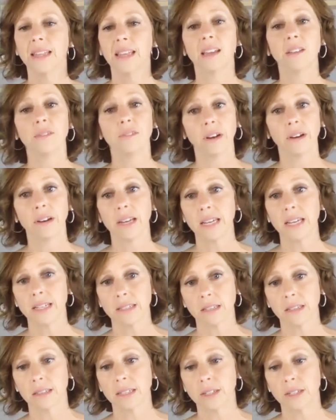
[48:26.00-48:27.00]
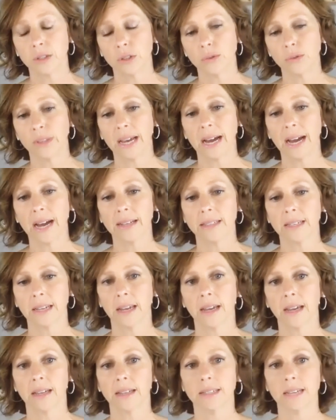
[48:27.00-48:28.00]
they can very easily do that.
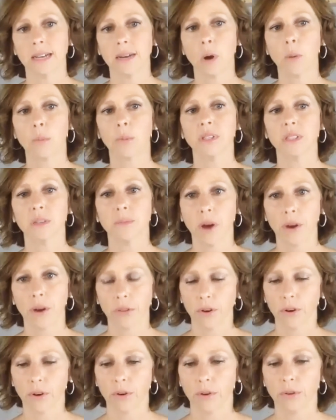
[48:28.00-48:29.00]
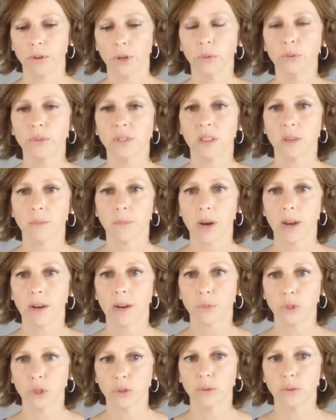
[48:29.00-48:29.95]
And I'll put some other notes in the bottom